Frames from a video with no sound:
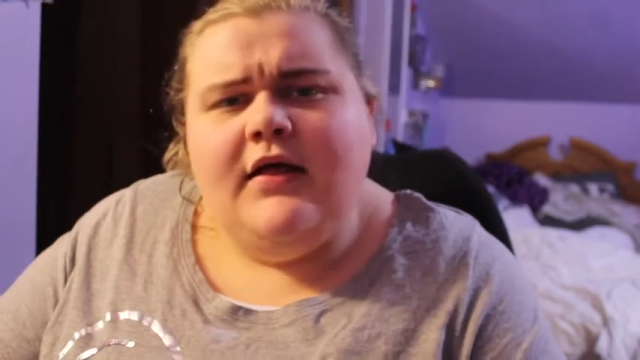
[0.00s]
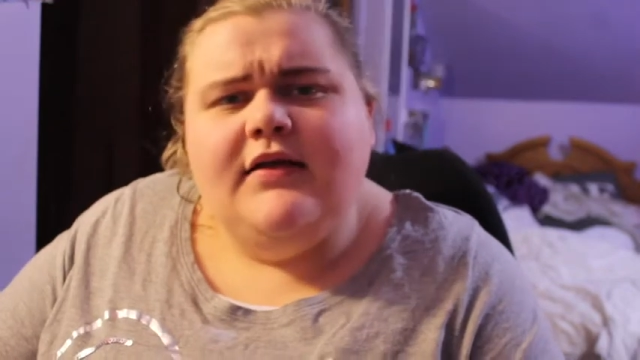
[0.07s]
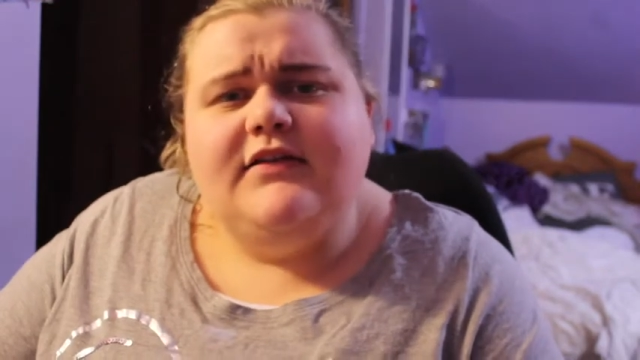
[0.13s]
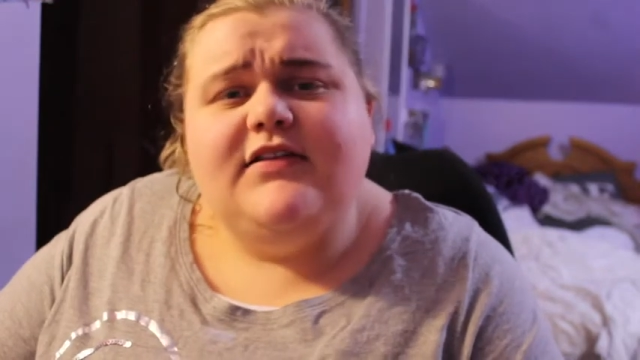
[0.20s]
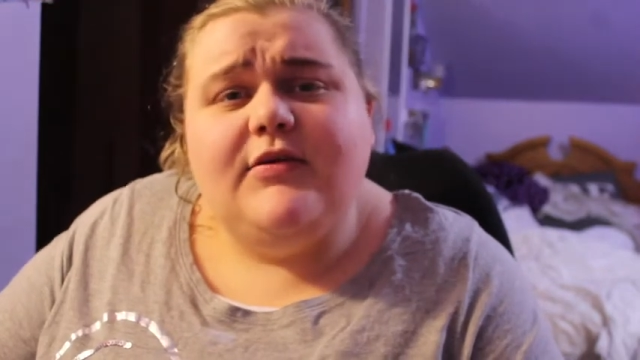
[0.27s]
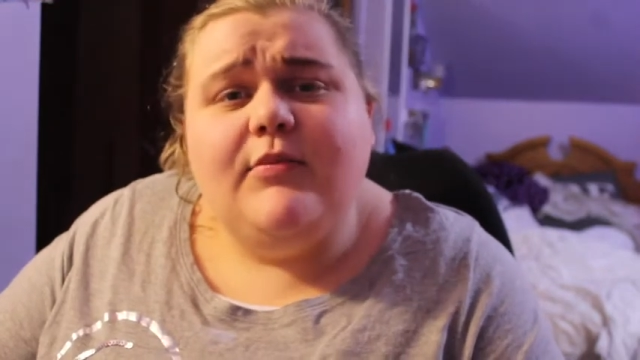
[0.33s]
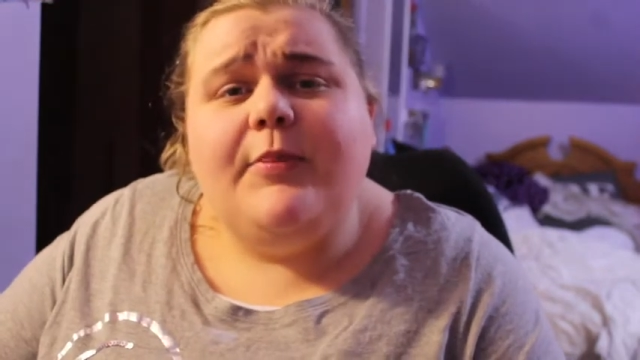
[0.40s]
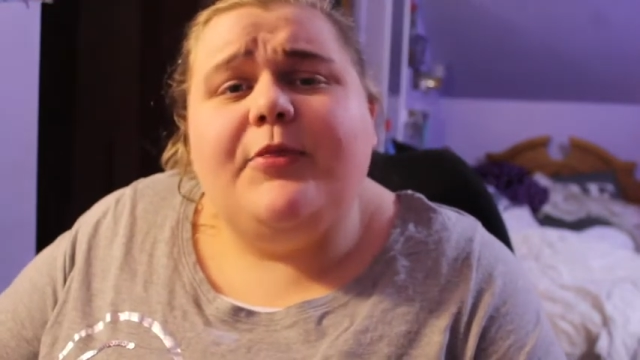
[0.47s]

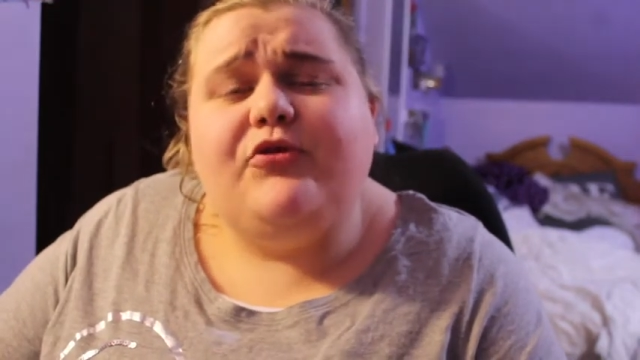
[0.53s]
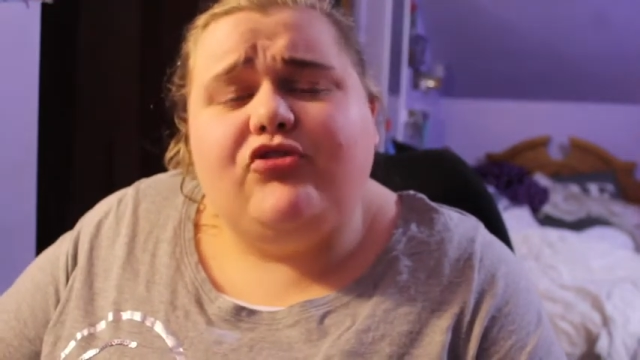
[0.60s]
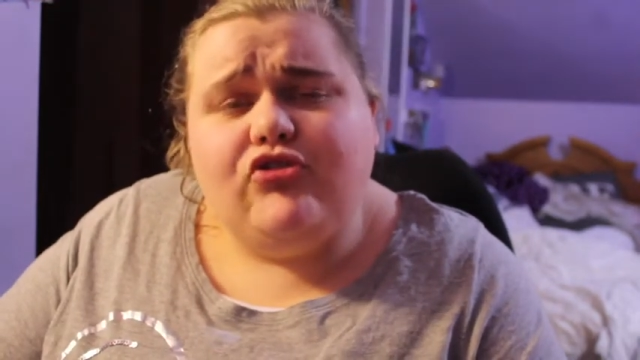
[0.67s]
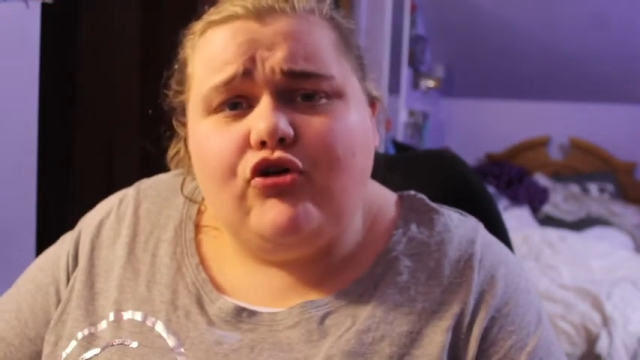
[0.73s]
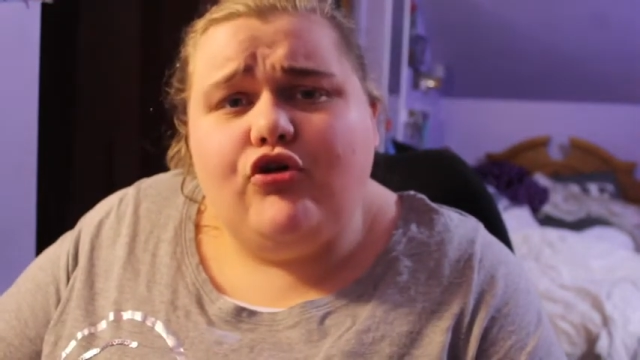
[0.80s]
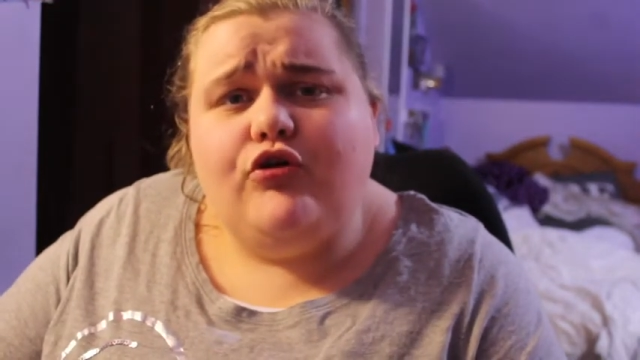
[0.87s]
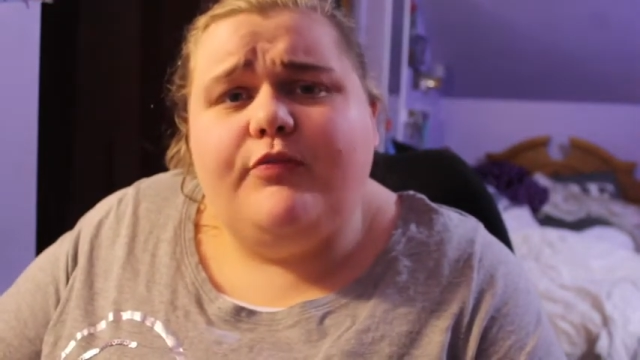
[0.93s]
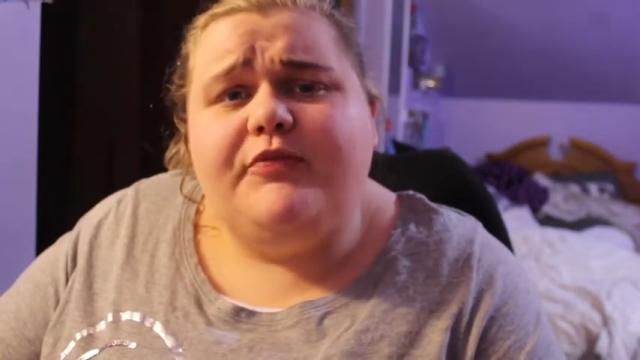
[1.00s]
same with the
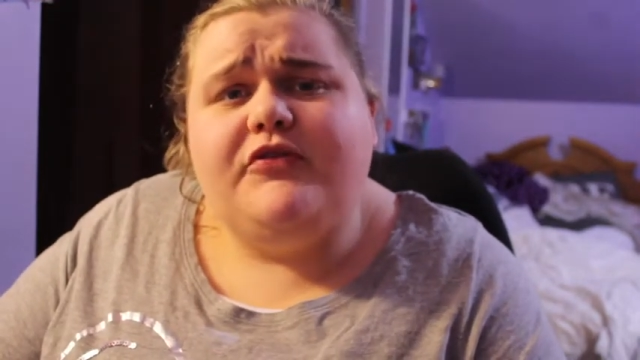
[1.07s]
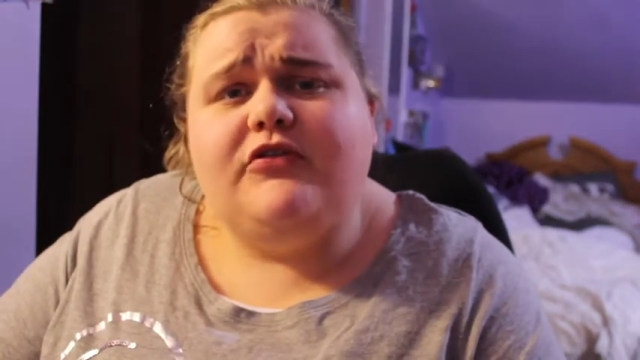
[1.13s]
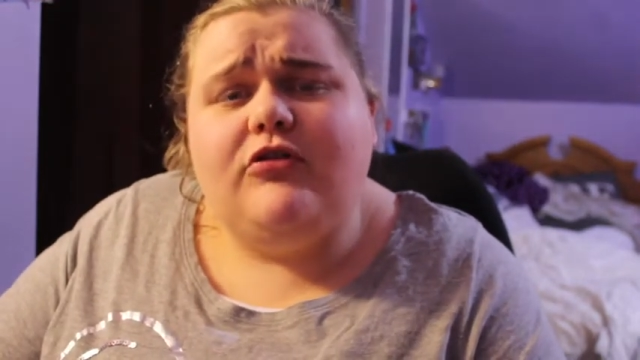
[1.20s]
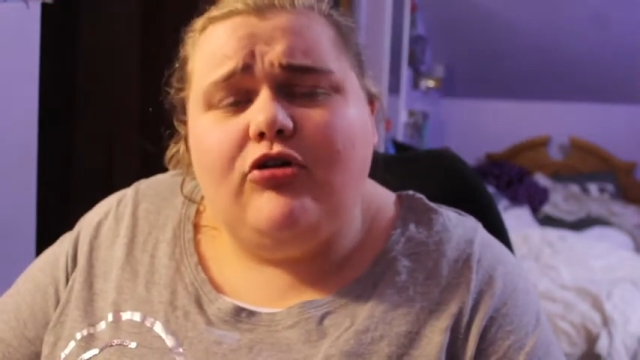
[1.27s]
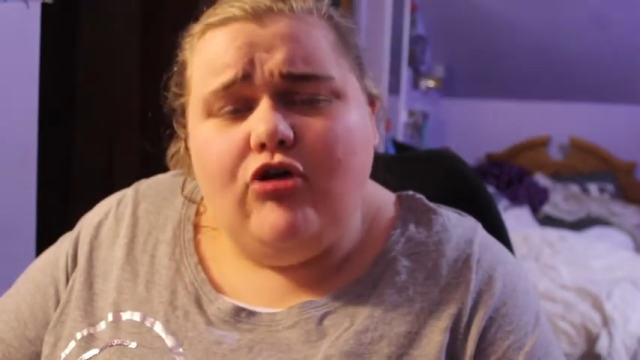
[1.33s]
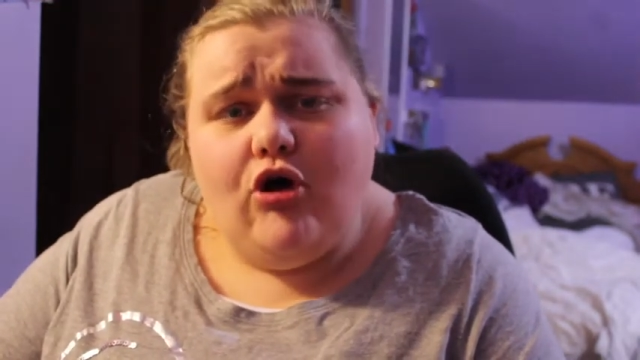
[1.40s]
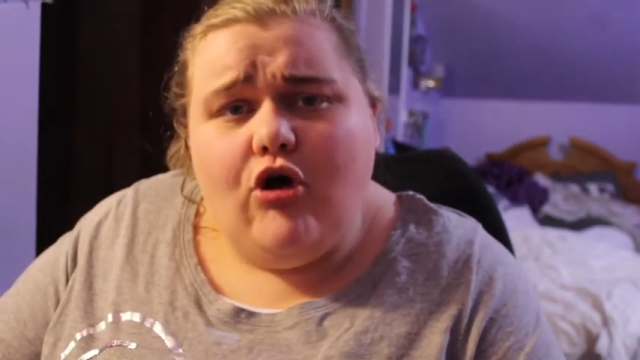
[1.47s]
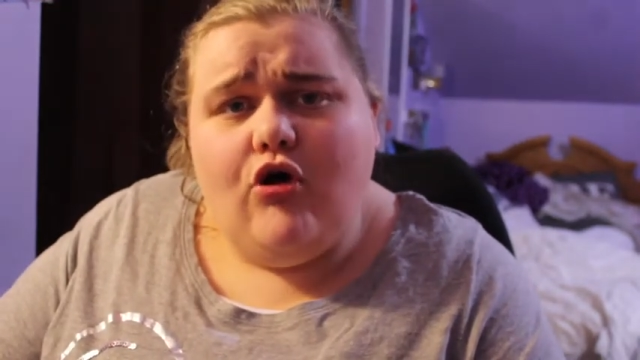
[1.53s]
scoops
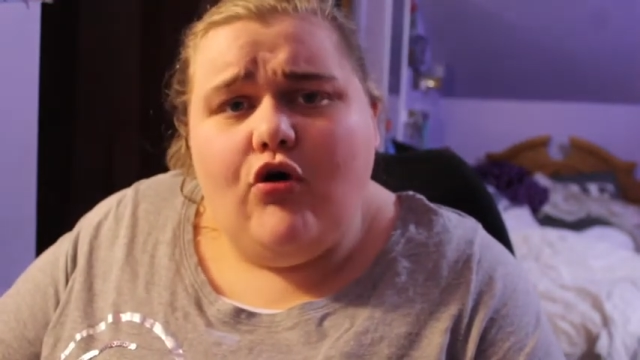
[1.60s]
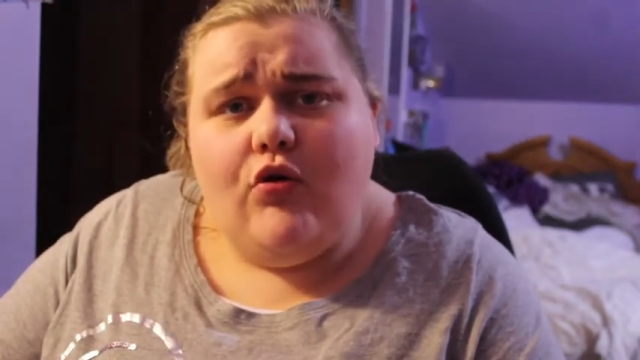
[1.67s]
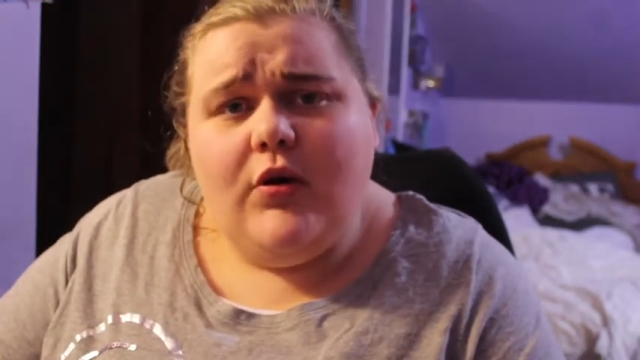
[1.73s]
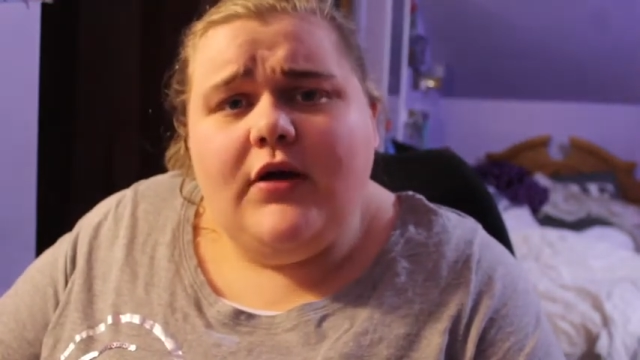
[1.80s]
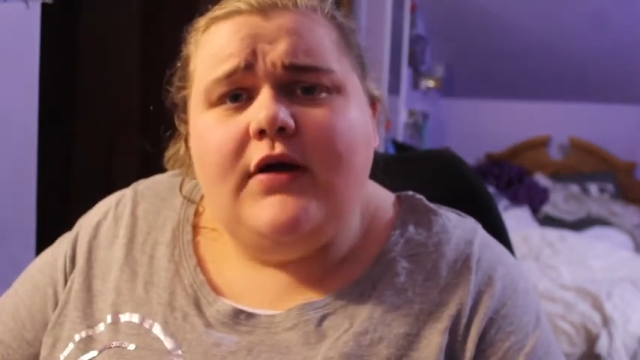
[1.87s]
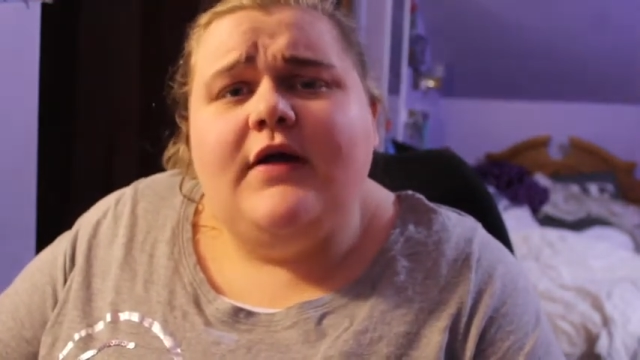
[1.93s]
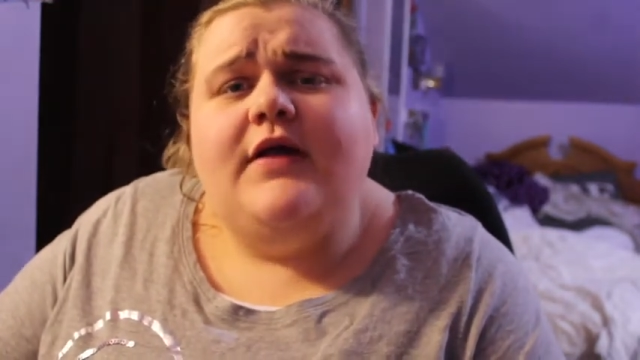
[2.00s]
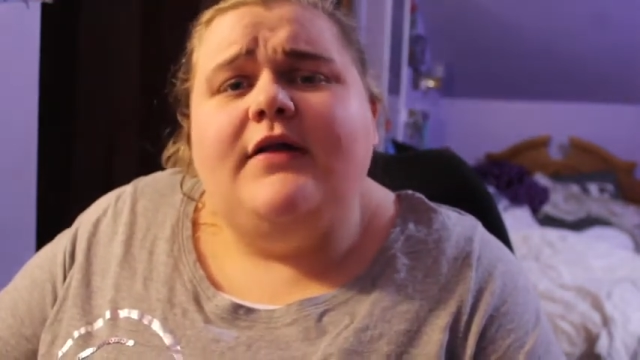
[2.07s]
to go